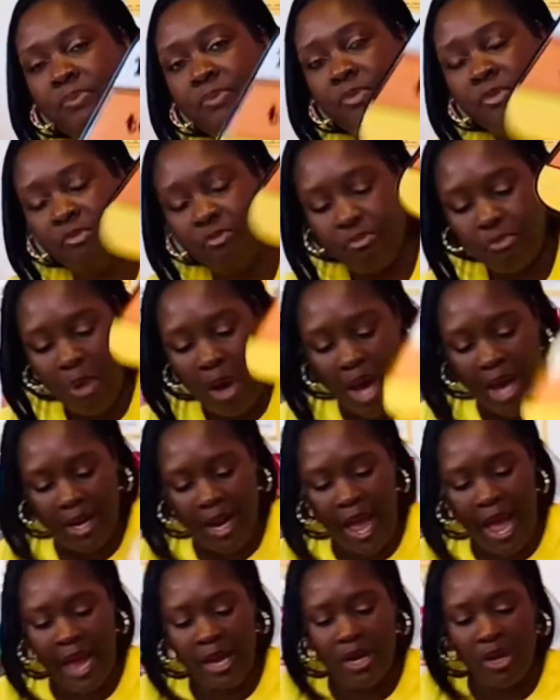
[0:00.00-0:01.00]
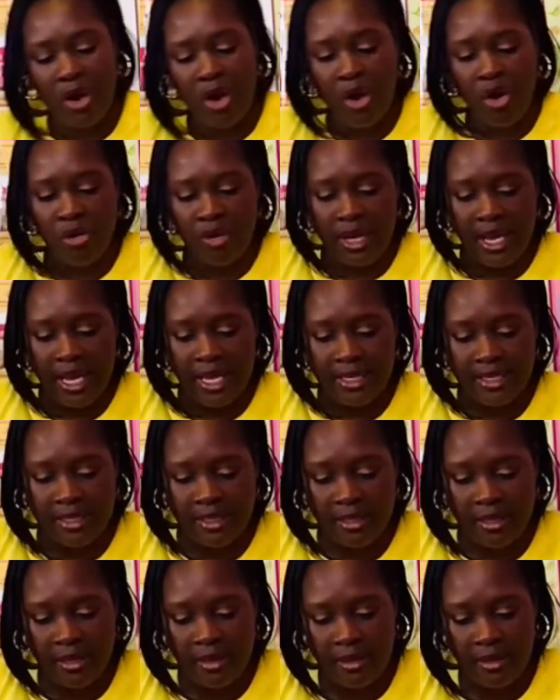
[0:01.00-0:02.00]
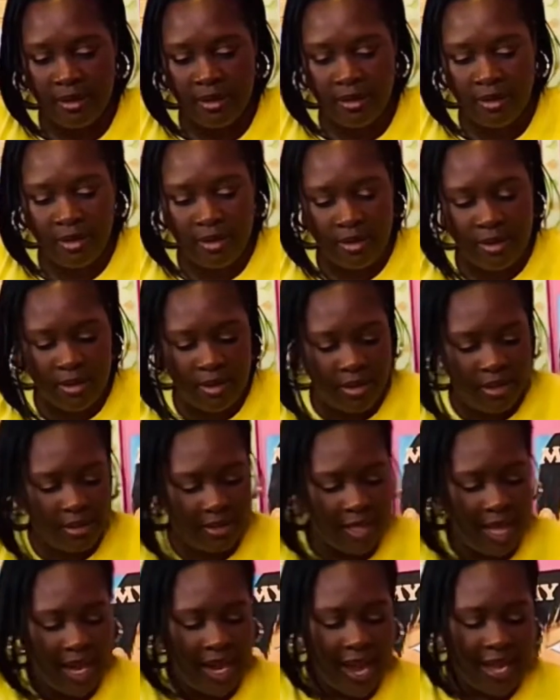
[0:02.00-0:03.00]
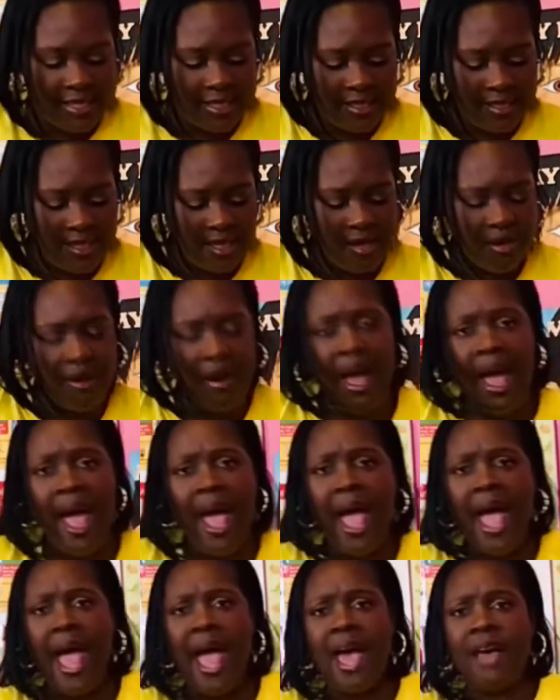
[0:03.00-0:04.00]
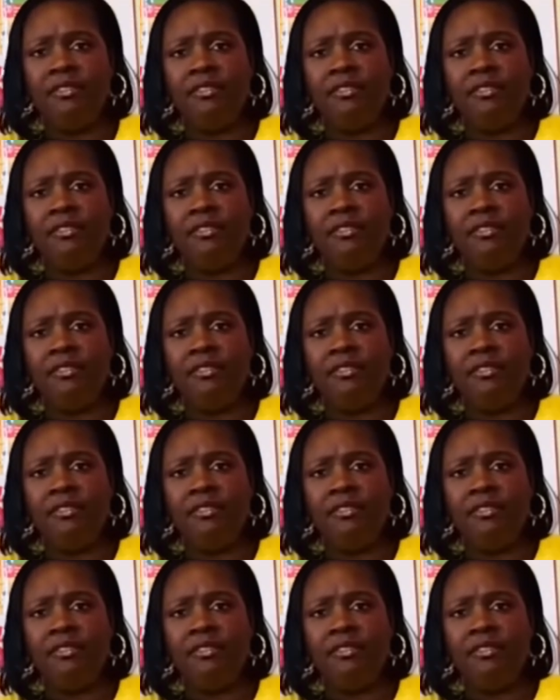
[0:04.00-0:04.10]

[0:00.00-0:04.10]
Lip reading: But I noticed that I still have